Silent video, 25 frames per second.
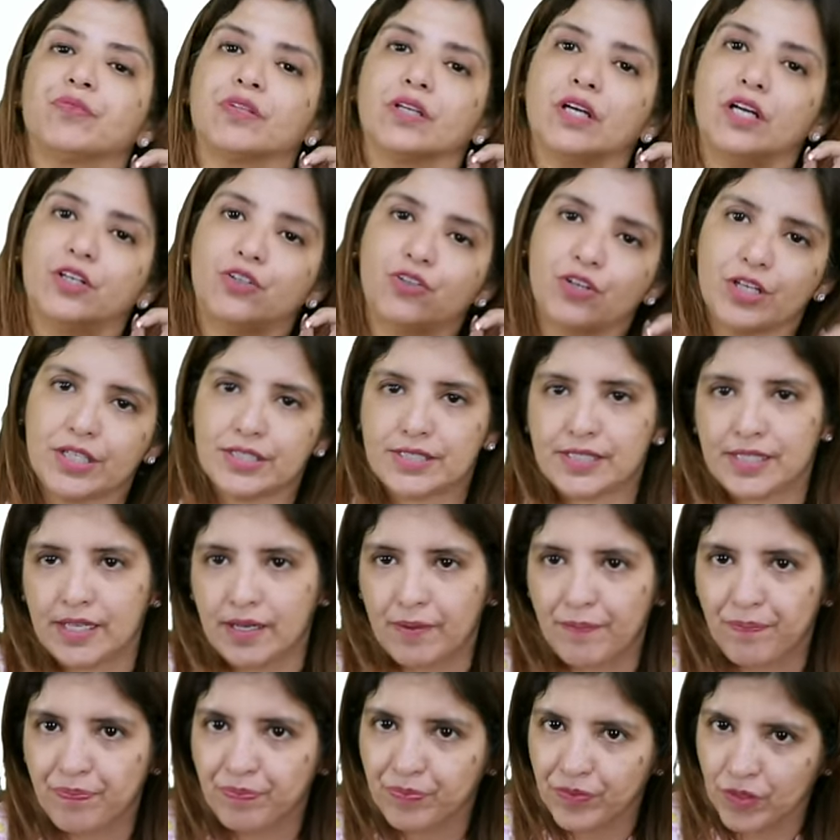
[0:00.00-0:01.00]

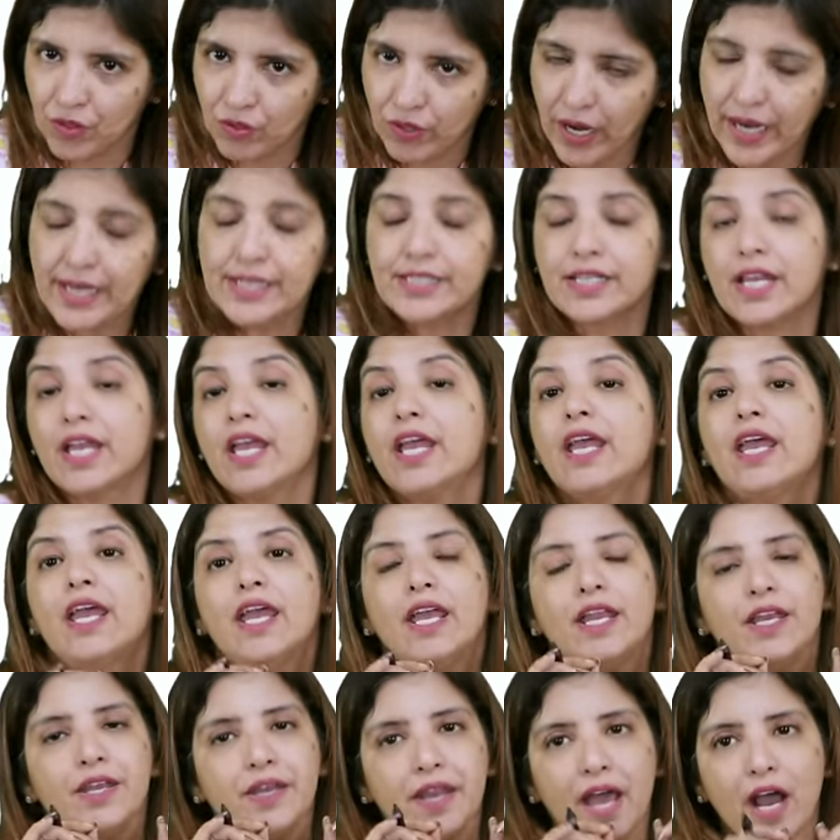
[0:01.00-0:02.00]
atresia. Right?
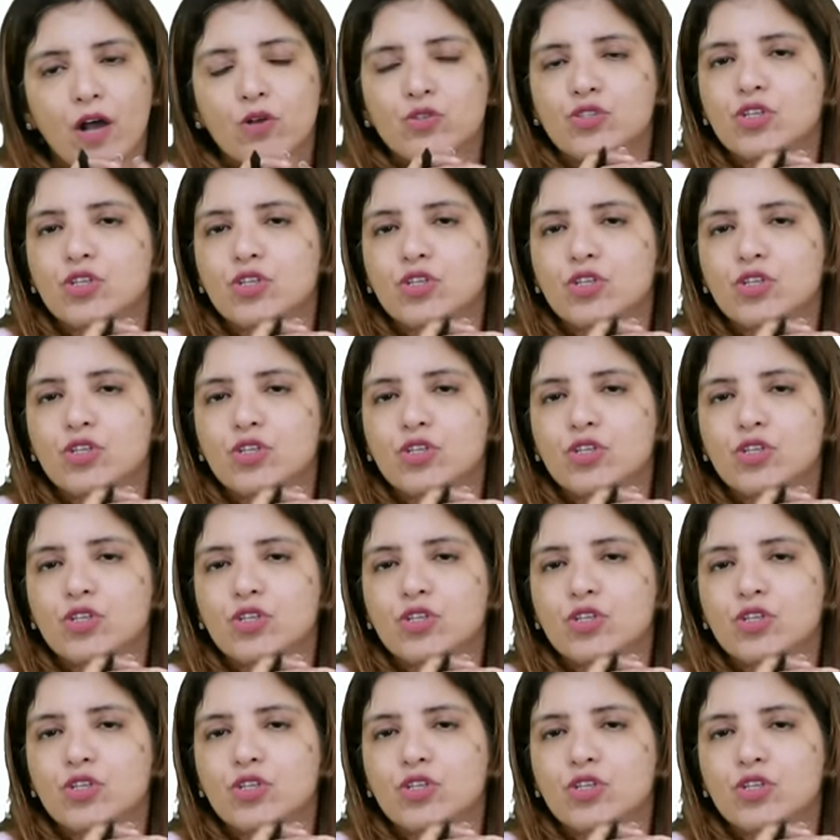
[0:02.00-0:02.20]
Now,